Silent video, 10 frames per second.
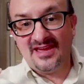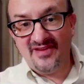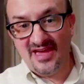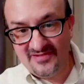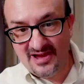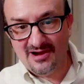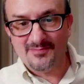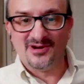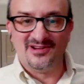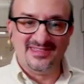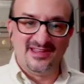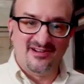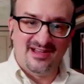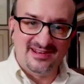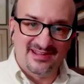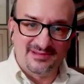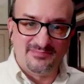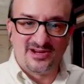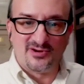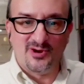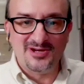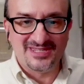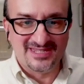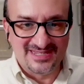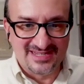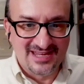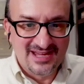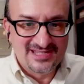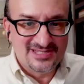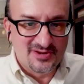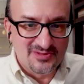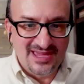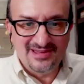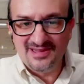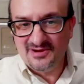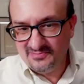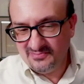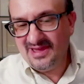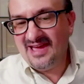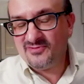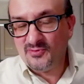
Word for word: have heavy armor and they're on like bigger horses, and so they, you know, we have